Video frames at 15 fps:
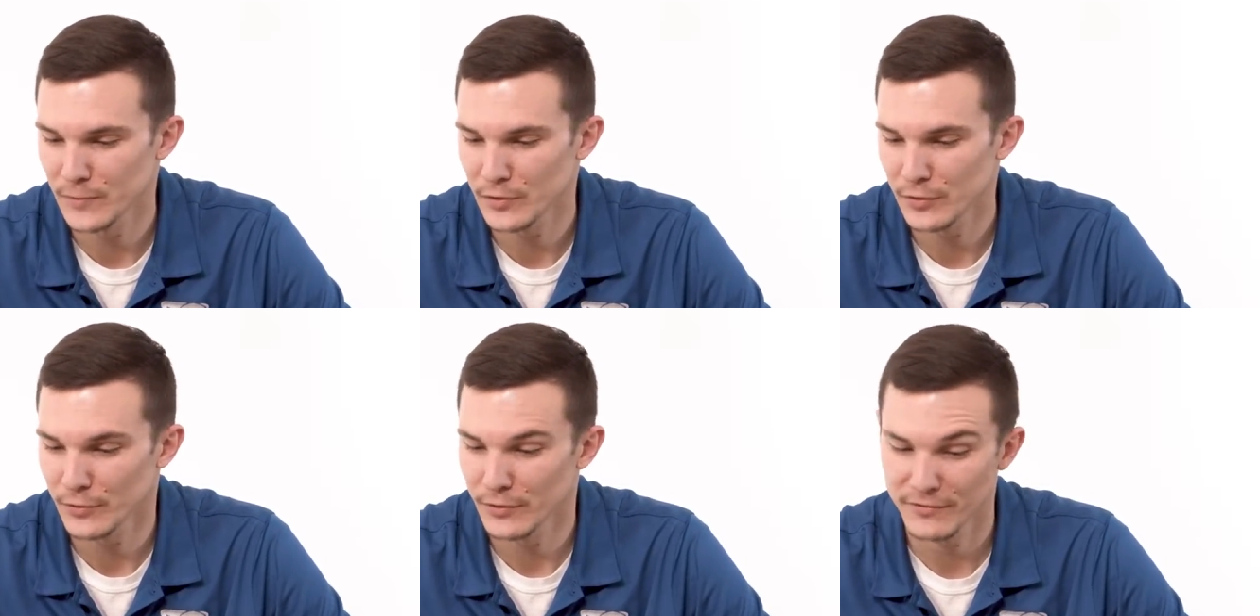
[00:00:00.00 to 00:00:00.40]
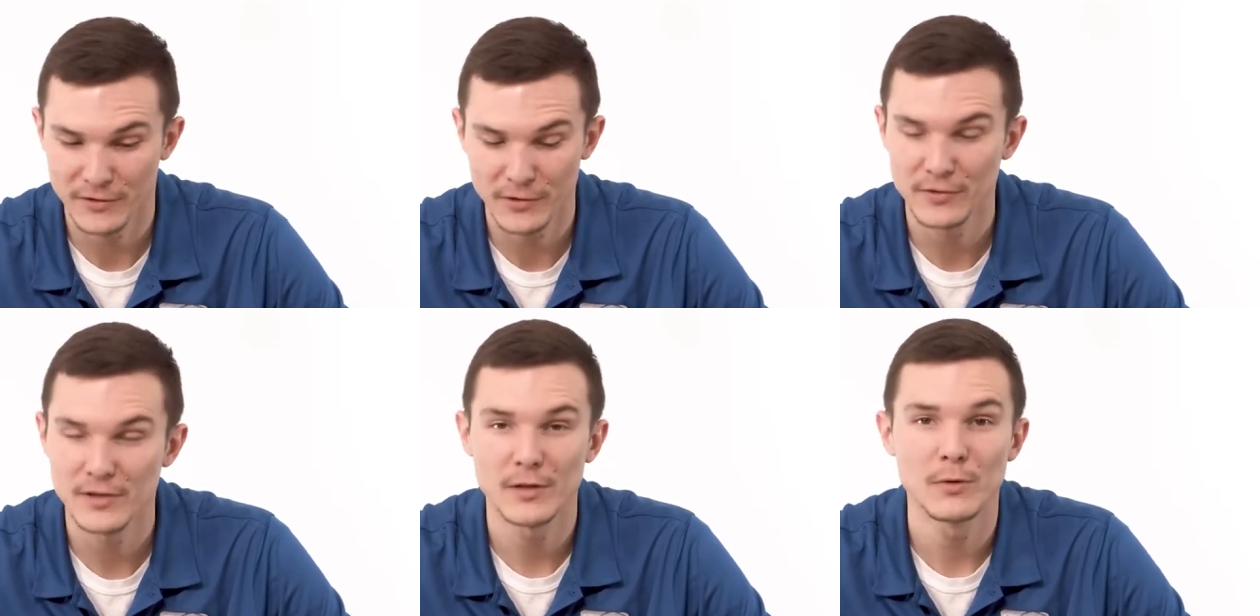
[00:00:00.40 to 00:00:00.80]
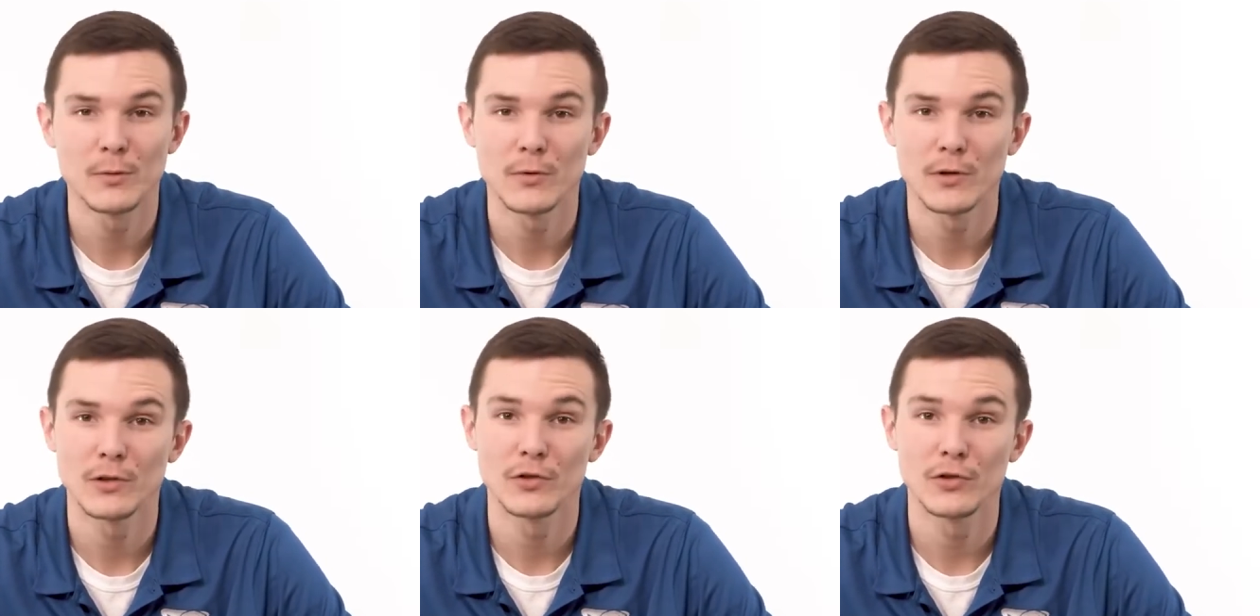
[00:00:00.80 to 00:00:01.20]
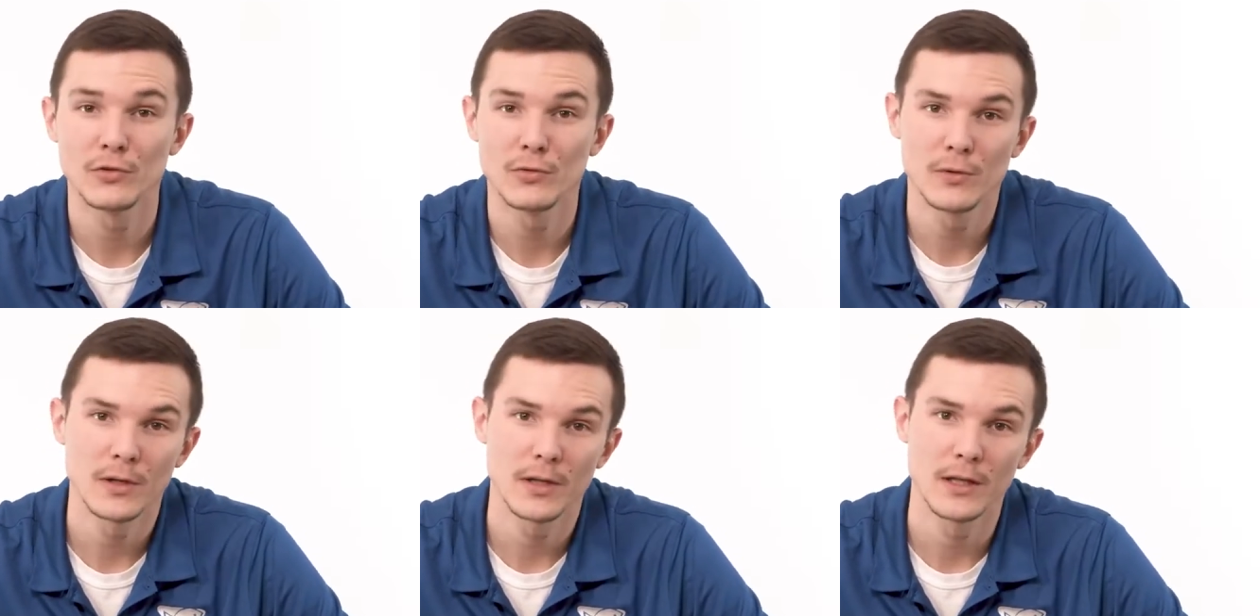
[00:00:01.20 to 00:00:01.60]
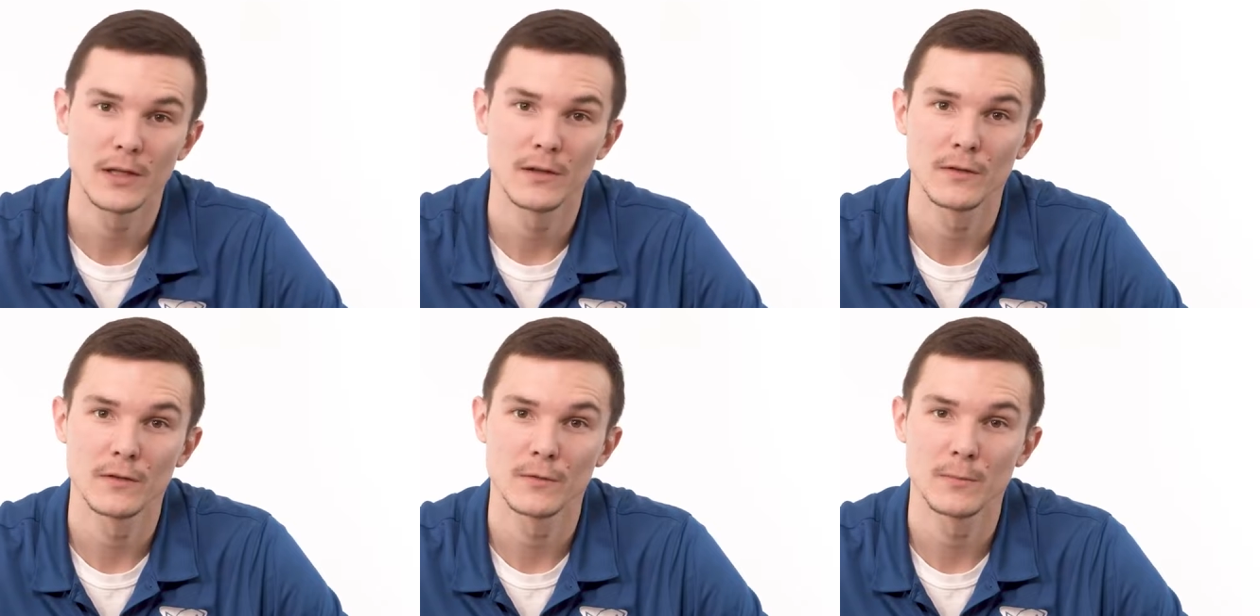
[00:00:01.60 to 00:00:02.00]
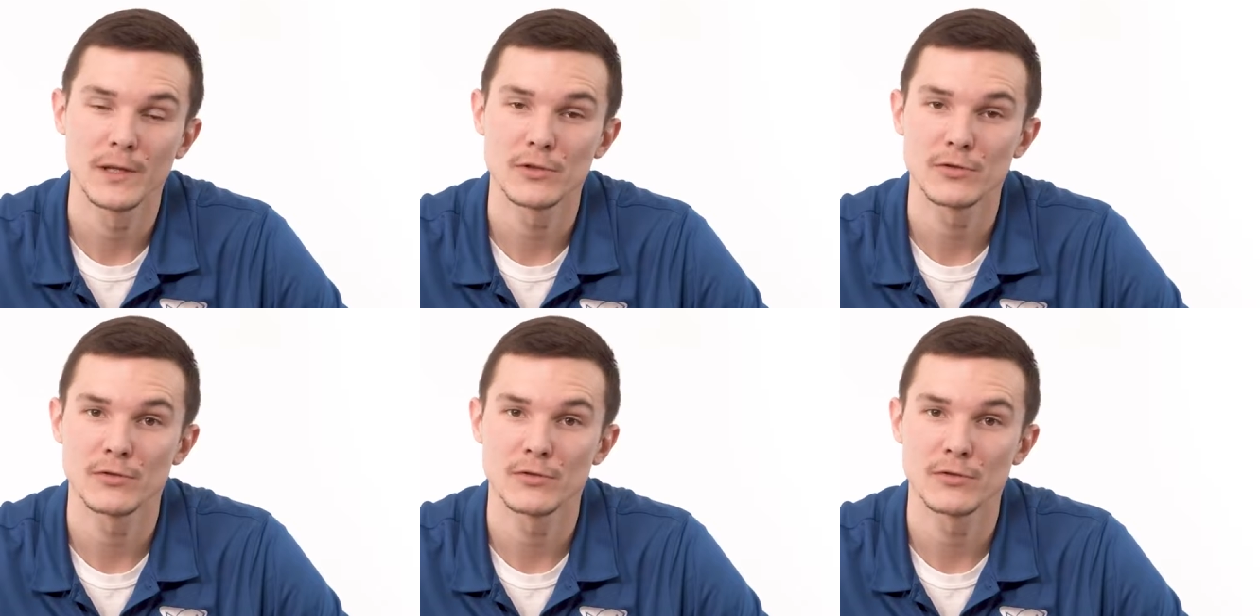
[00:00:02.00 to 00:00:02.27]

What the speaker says: So the first thing we want to do is make